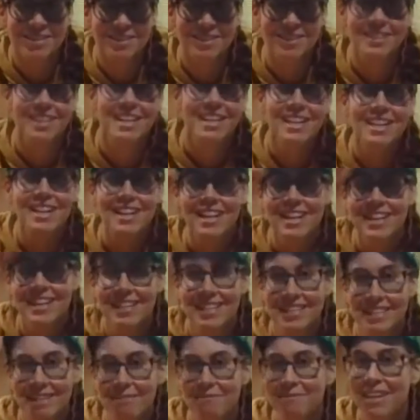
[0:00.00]
And sometimes,
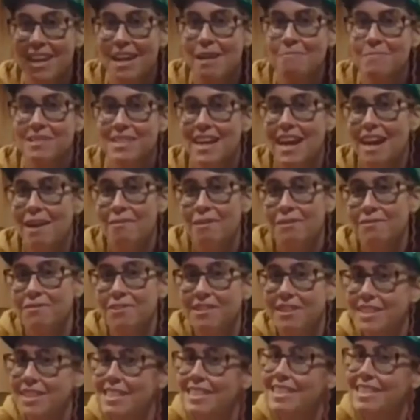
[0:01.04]
yeah, we forget some
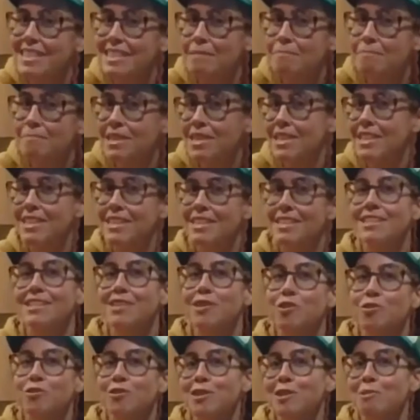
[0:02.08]
things in the crisper
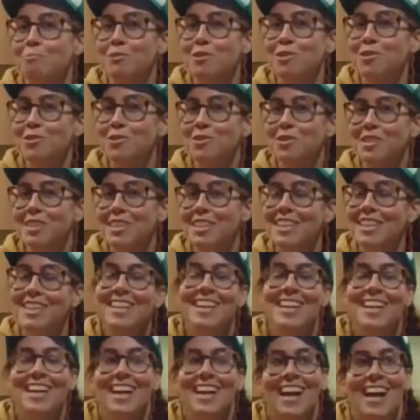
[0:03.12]
drawer.
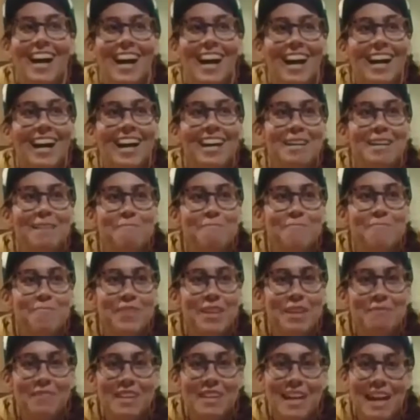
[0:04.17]
And we have to
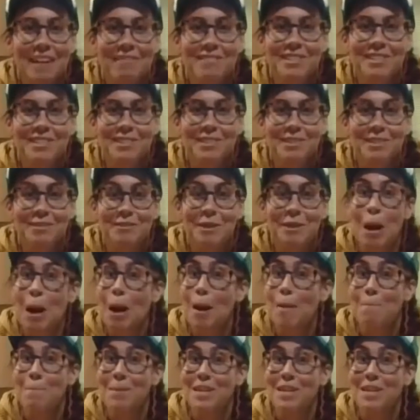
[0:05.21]
do a major